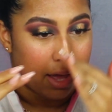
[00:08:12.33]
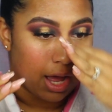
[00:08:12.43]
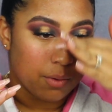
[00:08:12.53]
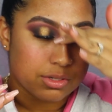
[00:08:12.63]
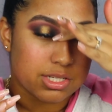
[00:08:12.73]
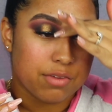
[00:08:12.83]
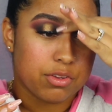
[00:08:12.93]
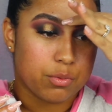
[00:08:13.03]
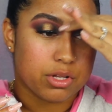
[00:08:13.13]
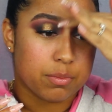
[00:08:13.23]
I was
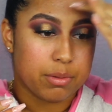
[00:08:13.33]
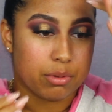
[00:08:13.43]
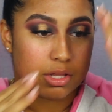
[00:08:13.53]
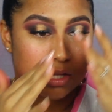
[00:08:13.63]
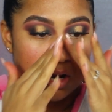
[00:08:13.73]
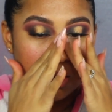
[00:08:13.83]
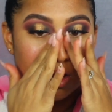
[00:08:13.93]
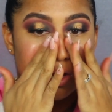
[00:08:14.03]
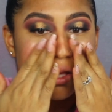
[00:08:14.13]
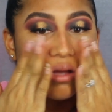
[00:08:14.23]
definitely one of the people that thought
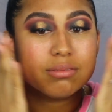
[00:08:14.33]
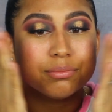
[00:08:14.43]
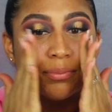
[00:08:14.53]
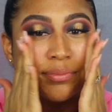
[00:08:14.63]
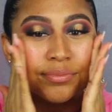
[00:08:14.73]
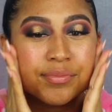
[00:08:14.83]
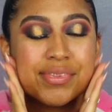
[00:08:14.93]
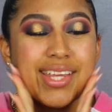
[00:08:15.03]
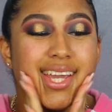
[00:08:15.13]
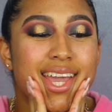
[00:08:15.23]
like,
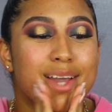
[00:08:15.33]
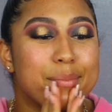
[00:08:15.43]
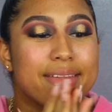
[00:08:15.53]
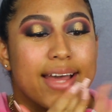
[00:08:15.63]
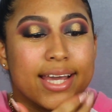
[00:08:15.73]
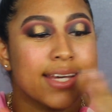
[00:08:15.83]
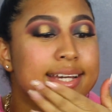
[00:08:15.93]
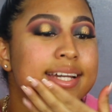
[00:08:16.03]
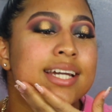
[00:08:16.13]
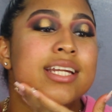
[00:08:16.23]
it can't be that
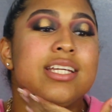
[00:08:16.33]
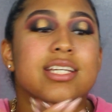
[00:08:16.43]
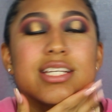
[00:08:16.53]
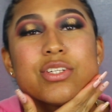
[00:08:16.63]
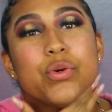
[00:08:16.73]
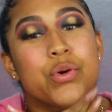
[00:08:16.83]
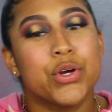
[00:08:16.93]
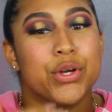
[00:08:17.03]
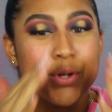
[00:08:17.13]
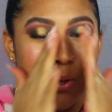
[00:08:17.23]
good. It's just
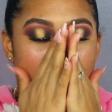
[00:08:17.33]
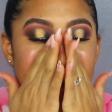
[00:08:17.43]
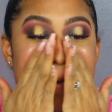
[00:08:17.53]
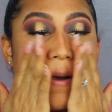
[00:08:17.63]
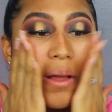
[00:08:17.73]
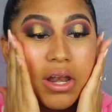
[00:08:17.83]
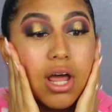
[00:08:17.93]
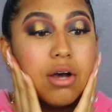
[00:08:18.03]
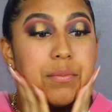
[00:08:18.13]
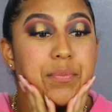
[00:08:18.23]
oil.
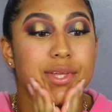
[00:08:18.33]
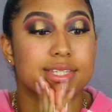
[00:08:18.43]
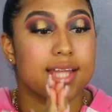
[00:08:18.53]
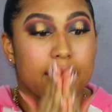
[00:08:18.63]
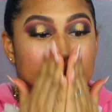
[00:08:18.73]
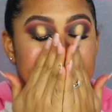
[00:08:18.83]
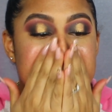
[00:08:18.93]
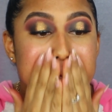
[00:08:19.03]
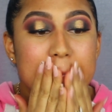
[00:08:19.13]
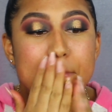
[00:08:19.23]
No, it's that good.
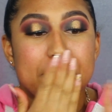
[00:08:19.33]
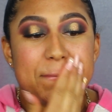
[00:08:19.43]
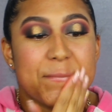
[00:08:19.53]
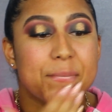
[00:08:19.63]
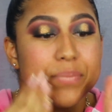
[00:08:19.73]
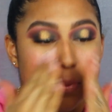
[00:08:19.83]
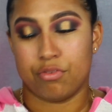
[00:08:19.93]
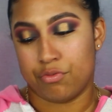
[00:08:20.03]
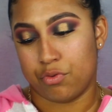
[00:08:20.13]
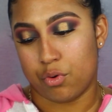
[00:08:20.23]

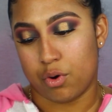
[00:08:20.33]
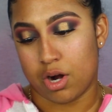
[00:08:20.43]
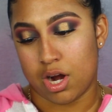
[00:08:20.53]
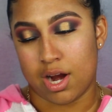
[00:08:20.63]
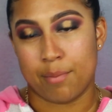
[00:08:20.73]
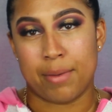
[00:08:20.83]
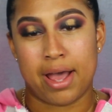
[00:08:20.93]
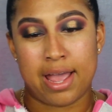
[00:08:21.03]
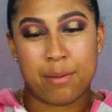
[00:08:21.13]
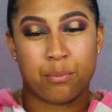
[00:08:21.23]
For
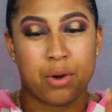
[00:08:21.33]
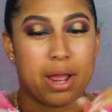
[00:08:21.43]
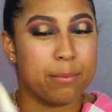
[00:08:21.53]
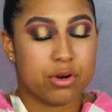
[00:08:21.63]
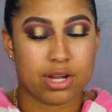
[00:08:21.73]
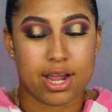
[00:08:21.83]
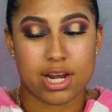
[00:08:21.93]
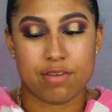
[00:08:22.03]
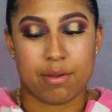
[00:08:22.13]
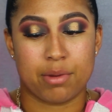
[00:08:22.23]
my primer,
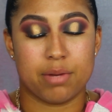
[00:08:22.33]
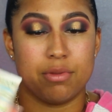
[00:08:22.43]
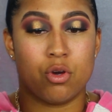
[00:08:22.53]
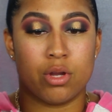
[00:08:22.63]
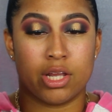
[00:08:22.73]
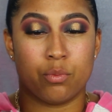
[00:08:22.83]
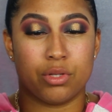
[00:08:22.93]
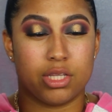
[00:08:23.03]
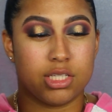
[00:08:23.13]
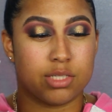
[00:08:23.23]
I'm going to be going in
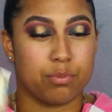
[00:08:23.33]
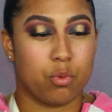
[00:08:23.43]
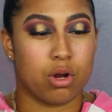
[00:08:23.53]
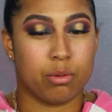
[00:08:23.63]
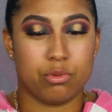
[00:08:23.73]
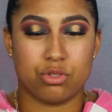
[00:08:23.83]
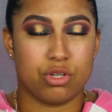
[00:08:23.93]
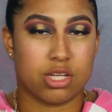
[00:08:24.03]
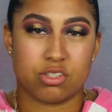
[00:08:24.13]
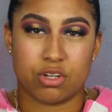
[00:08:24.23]
with the Simple Water Boost.
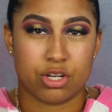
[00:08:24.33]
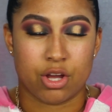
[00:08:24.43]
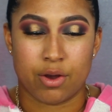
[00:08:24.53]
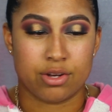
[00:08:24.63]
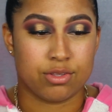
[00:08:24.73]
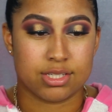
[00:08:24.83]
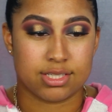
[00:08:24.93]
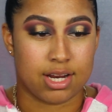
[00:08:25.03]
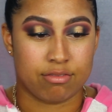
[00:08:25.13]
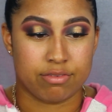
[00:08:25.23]
You guys already know I do
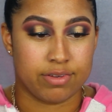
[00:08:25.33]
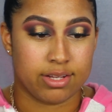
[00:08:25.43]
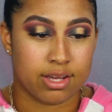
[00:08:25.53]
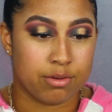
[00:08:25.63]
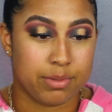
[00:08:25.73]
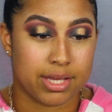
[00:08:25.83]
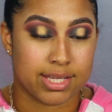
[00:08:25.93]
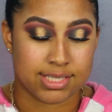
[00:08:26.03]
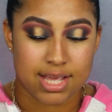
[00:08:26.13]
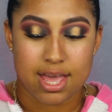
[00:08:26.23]
this in every video
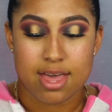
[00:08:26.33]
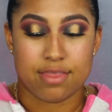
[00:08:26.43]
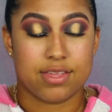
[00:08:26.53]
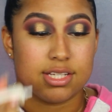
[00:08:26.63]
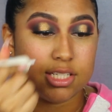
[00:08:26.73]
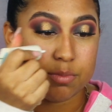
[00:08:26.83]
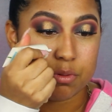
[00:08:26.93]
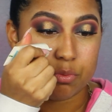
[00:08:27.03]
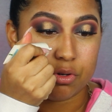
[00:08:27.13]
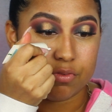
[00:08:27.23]
because this has
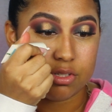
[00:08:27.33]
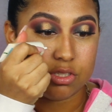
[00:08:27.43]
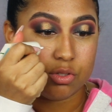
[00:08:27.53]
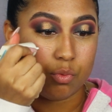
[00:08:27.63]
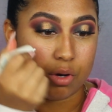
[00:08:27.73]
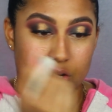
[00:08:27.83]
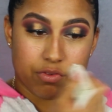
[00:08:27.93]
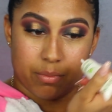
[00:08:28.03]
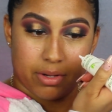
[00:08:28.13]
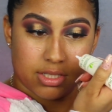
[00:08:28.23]
been proven to work
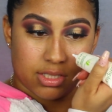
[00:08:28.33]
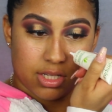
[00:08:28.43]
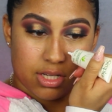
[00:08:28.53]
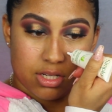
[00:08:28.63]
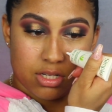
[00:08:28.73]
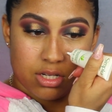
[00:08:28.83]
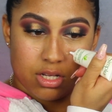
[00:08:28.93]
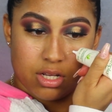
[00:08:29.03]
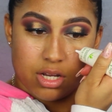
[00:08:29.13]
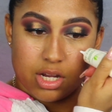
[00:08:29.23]
for my skin.
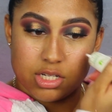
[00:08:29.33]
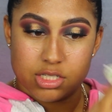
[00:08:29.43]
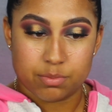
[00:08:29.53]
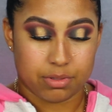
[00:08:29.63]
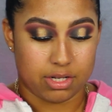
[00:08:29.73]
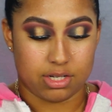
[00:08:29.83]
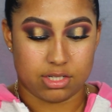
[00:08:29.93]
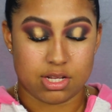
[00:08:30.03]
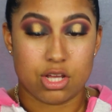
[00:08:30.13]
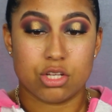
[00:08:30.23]
I just
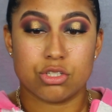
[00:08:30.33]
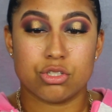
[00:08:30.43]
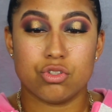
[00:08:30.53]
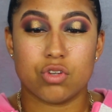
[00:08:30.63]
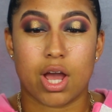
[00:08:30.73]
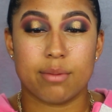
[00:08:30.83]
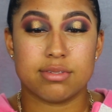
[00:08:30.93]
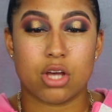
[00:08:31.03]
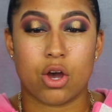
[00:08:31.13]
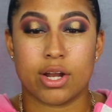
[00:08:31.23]
put 2
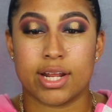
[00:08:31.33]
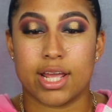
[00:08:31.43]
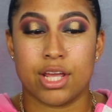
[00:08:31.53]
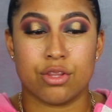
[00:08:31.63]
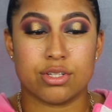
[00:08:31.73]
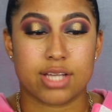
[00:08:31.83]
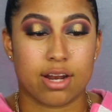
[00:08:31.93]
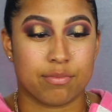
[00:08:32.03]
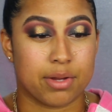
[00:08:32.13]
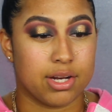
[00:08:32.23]
drops on either
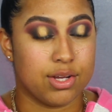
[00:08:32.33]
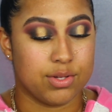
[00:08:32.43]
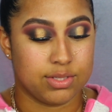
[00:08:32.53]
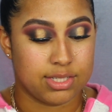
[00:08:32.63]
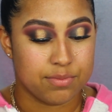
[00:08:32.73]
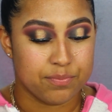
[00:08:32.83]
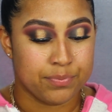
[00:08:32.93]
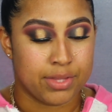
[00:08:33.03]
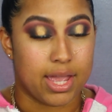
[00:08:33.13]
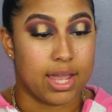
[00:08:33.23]
side of my nose
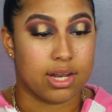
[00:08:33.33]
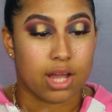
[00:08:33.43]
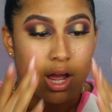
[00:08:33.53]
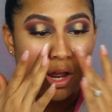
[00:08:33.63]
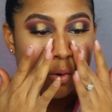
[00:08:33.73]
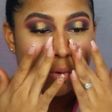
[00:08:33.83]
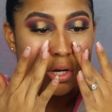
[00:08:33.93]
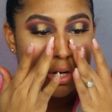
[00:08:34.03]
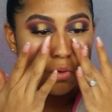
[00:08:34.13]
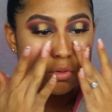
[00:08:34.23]
and I
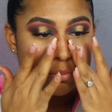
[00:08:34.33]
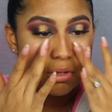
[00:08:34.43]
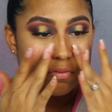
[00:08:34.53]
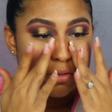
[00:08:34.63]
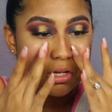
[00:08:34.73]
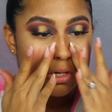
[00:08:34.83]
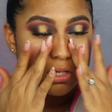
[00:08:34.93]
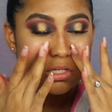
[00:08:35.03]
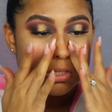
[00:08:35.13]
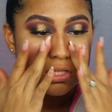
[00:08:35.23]
work it in with my
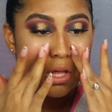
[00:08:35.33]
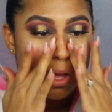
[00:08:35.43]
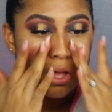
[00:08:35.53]
fingers.